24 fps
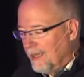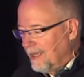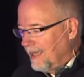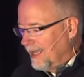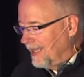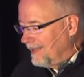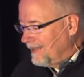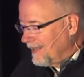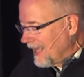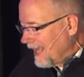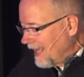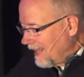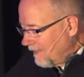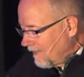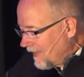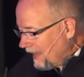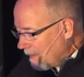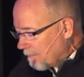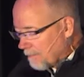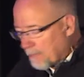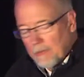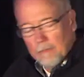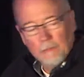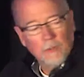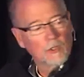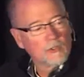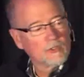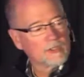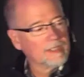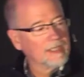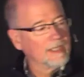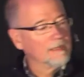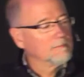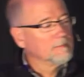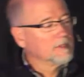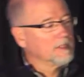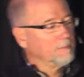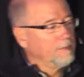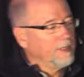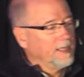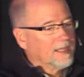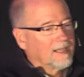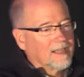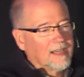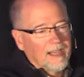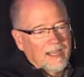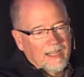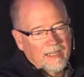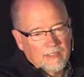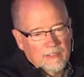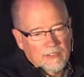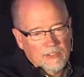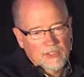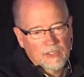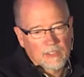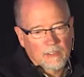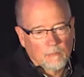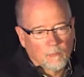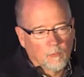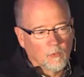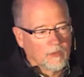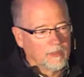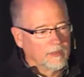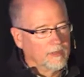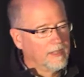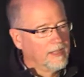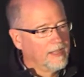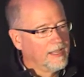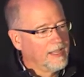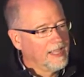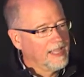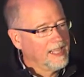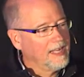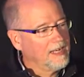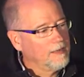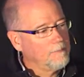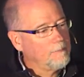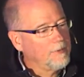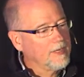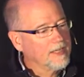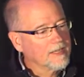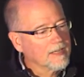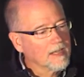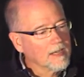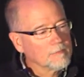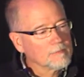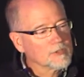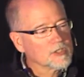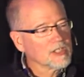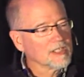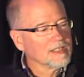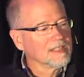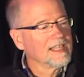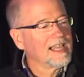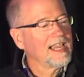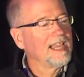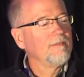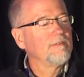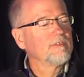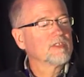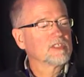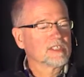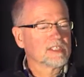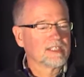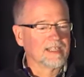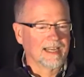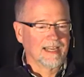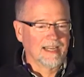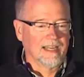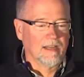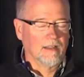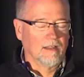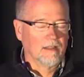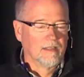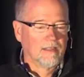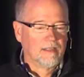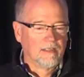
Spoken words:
And that promotes them to be kind to someone. And it becomes a lifestyle.